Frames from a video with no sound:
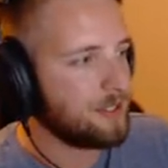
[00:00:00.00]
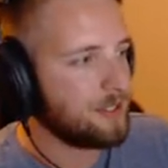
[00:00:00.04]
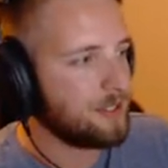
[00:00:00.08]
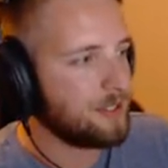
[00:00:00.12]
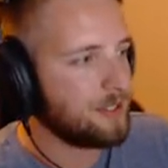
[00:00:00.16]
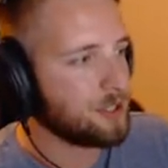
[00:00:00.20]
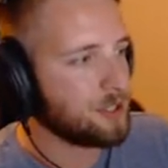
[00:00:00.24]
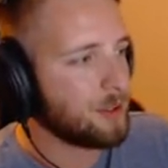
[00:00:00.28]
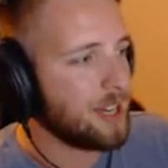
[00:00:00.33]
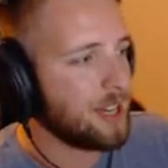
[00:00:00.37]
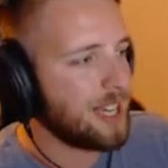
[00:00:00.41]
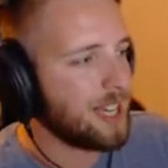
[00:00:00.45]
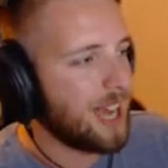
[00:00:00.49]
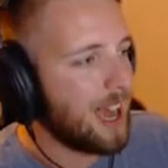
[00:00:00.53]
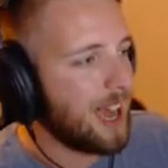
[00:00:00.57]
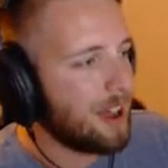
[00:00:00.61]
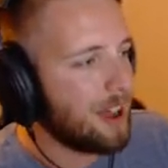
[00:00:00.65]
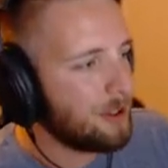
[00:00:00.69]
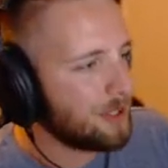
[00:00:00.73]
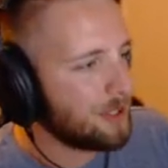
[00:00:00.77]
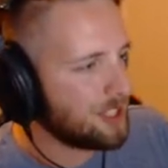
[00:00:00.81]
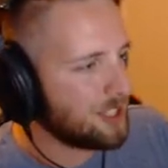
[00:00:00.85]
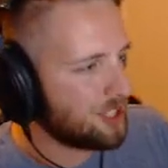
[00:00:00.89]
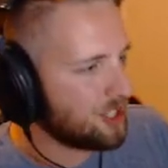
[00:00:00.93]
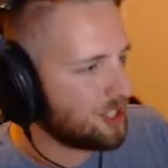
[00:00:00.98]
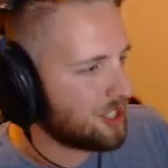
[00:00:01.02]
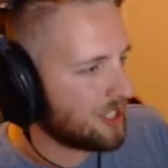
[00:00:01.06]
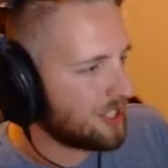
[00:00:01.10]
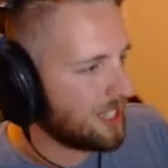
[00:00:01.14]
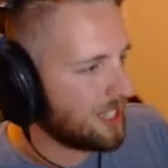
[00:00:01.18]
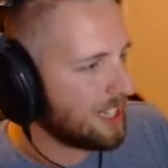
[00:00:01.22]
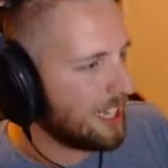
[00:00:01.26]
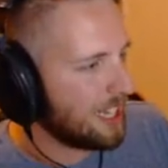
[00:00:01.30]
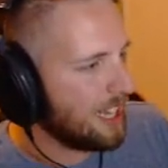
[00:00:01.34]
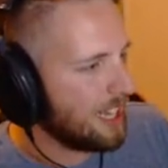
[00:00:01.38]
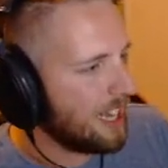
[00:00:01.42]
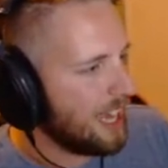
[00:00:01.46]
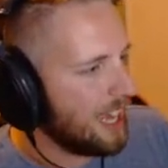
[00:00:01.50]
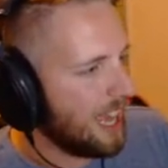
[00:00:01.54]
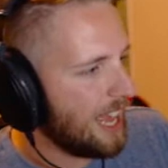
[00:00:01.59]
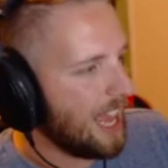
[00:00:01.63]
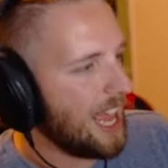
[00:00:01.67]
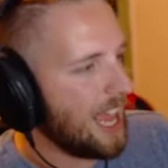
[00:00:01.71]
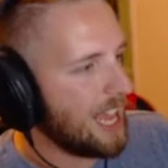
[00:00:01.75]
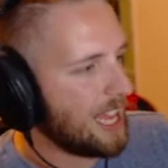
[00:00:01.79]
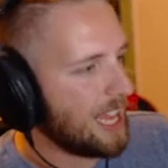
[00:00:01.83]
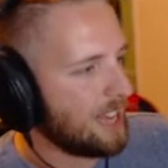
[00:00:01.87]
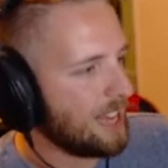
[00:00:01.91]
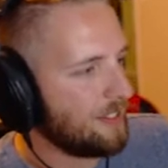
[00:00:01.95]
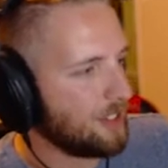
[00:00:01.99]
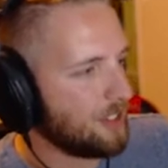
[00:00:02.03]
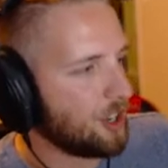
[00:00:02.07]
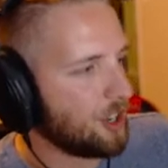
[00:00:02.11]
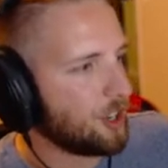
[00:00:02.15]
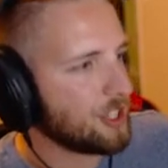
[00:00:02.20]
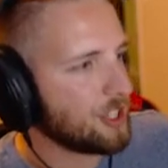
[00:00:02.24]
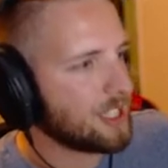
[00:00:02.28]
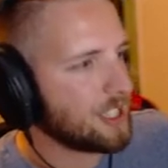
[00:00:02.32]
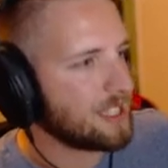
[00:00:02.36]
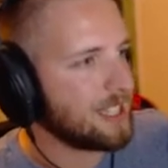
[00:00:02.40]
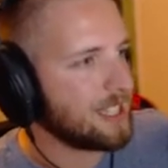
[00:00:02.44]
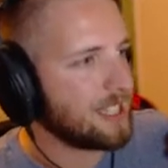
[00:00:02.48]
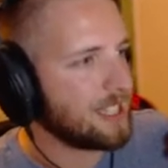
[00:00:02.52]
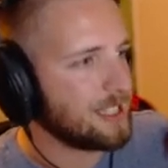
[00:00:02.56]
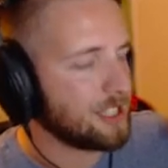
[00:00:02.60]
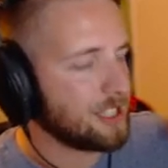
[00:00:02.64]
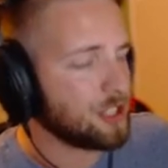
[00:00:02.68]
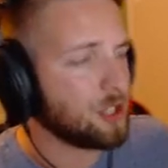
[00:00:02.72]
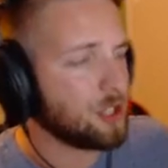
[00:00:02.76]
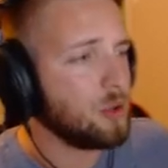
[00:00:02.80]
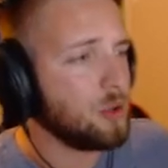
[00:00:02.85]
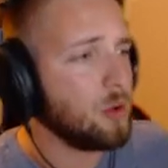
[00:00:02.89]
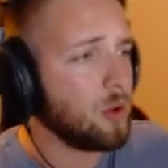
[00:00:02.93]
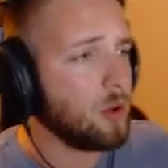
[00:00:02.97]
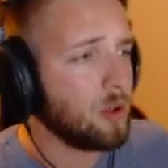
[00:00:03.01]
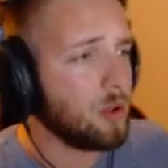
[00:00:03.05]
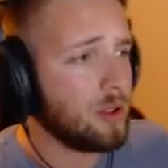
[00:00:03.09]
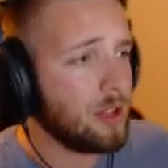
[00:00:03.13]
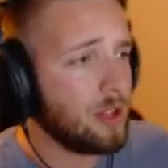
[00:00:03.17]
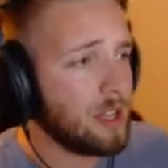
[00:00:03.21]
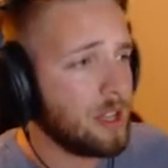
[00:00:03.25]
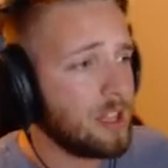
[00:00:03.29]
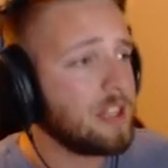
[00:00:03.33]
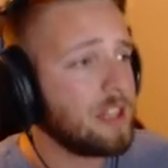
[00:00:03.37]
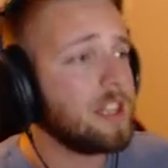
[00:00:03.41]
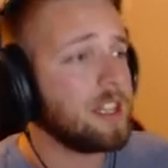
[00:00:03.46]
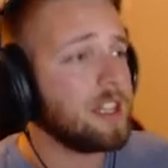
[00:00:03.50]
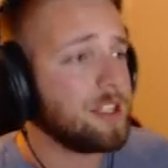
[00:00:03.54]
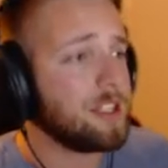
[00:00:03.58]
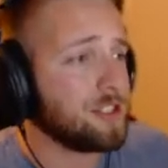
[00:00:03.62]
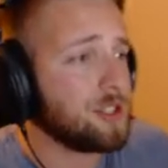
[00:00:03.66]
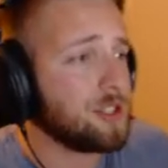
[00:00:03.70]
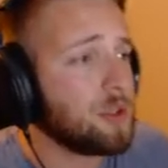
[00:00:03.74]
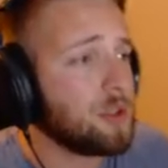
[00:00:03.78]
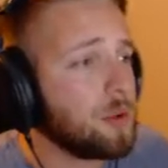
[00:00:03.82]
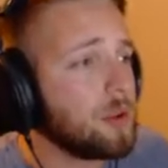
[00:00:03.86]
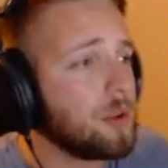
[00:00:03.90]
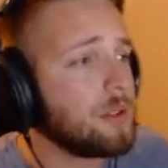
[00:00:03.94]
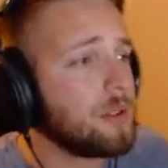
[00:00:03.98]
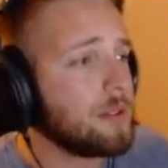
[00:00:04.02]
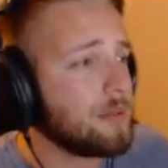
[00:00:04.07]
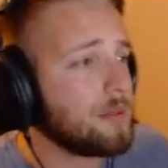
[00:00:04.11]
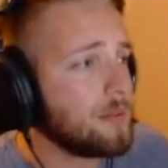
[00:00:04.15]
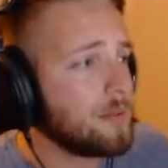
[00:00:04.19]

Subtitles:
So right now it's just hey, if an artist says it's cool, then it's cool.